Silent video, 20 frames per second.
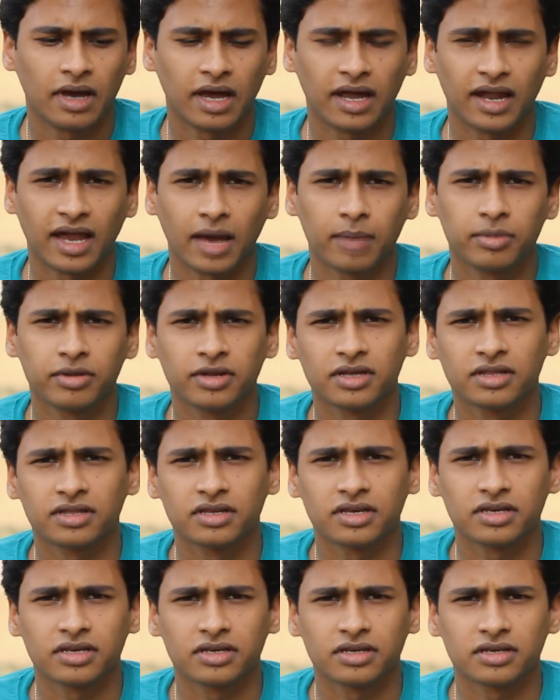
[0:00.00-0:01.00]
adapting
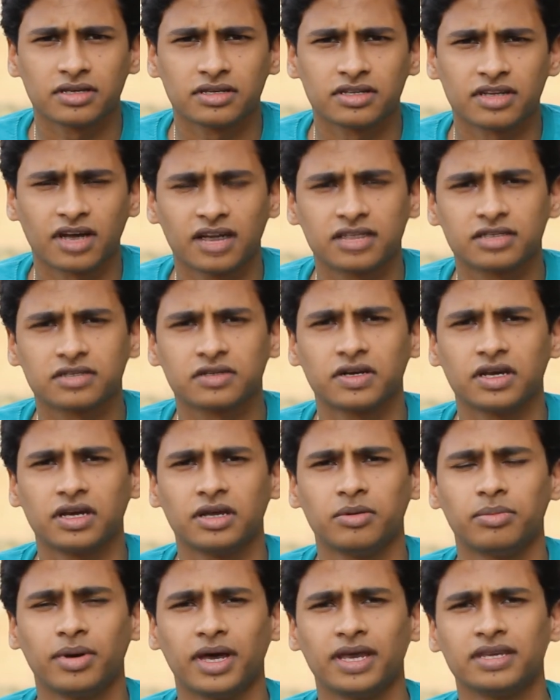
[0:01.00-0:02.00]
the start
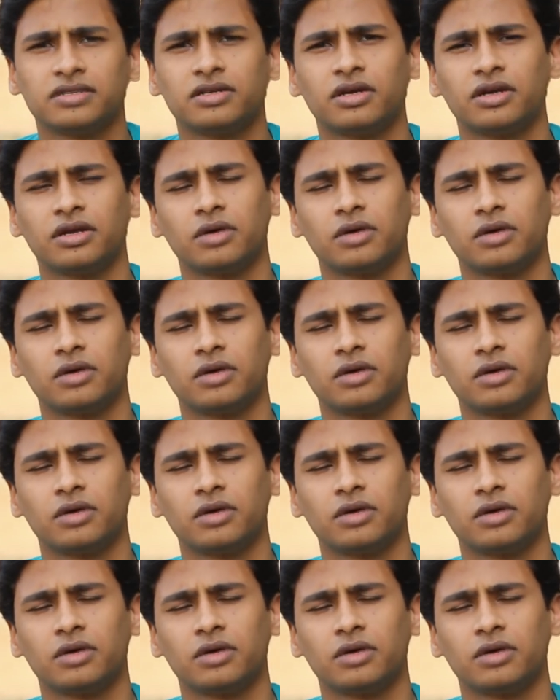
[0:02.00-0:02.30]
screen based